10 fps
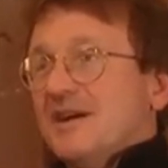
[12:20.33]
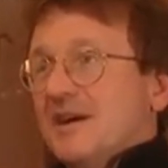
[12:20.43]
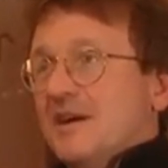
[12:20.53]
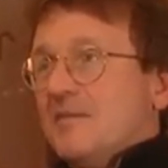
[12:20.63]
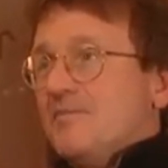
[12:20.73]

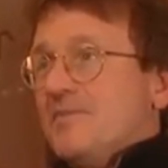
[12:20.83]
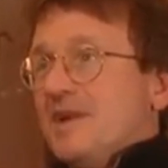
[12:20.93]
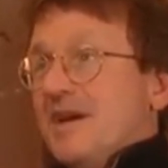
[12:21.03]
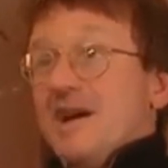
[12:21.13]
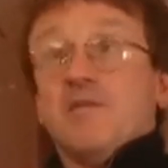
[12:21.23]

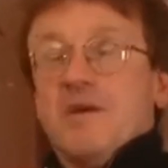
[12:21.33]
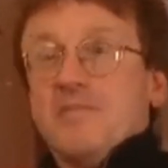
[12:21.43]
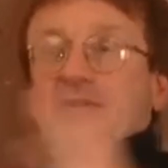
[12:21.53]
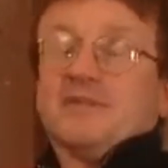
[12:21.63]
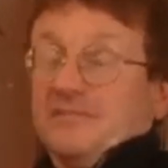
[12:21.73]
I
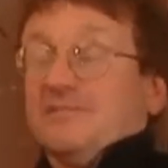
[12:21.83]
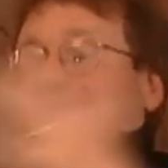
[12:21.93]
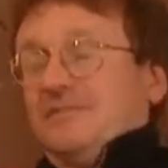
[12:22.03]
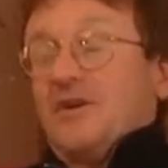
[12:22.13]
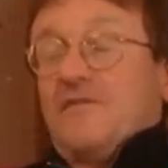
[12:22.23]
remember,
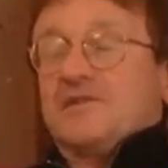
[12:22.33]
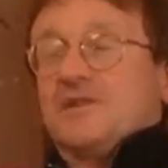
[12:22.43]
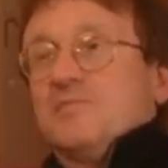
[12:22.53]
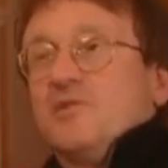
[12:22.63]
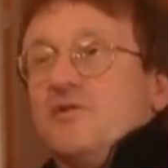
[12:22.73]

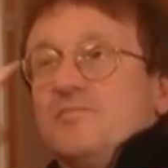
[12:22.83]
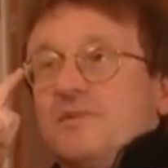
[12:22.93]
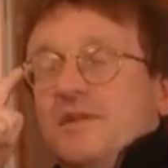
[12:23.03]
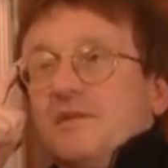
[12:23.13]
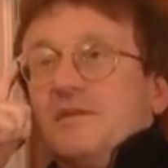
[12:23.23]
obviously, the
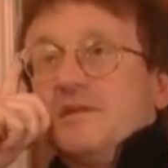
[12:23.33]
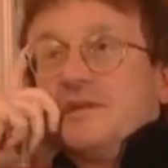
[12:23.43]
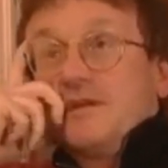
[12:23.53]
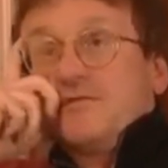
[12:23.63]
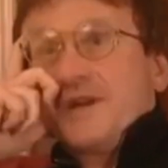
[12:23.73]

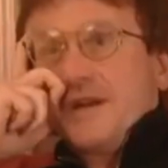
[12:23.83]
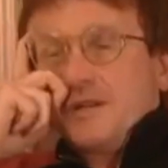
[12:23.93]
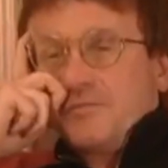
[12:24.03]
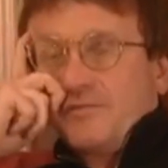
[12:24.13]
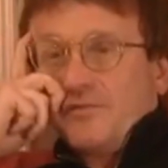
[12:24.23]
Freddie
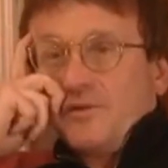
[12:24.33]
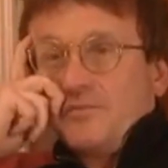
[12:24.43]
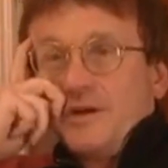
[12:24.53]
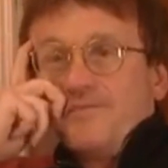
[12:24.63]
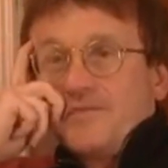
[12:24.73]
the
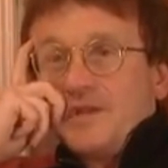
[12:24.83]
performer.